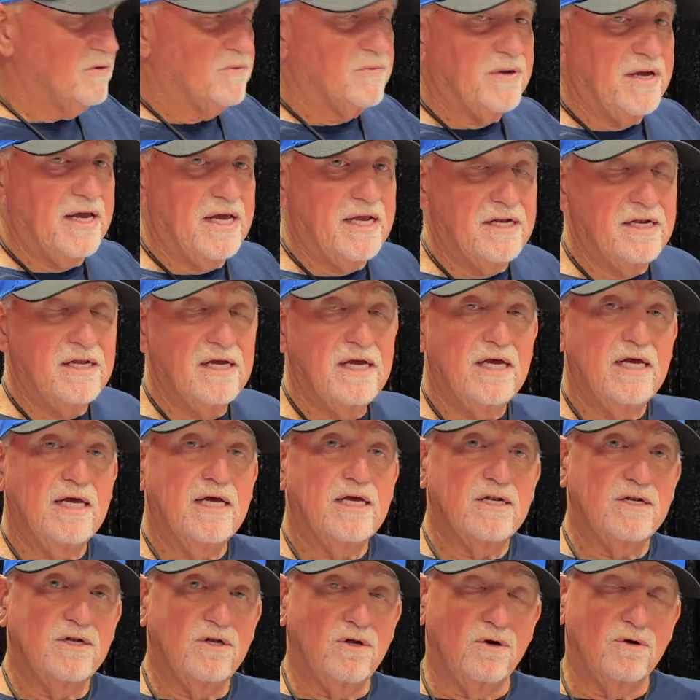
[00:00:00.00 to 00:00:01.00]
rain,
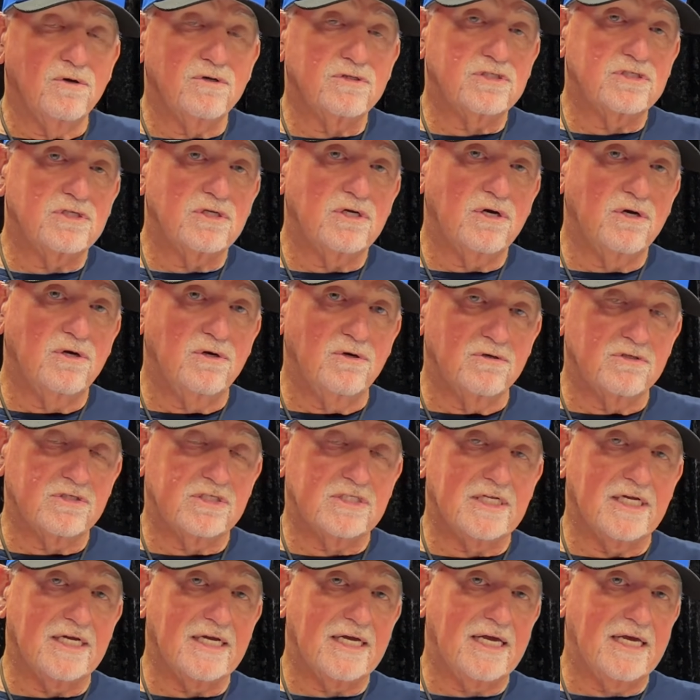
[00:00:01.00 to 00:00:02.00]
nos
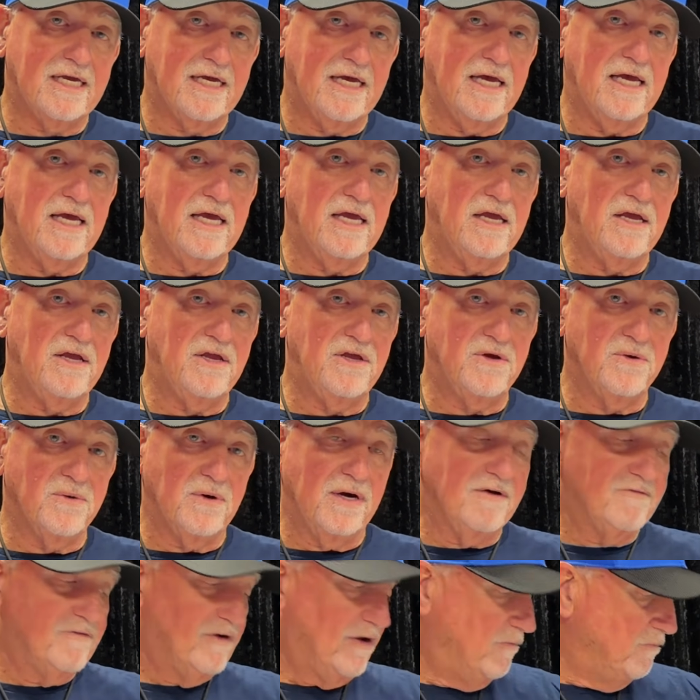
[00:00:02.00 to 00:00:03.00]
gusta que
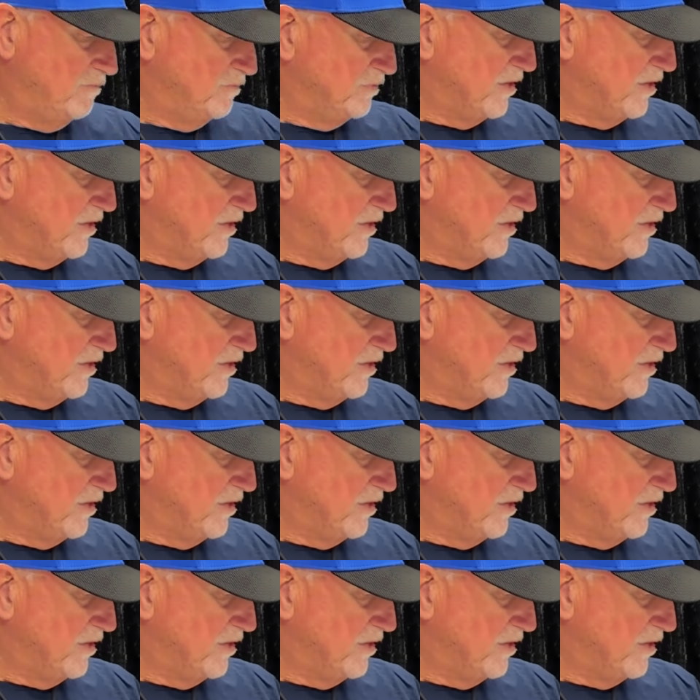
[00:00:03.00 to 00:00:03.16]
llueva.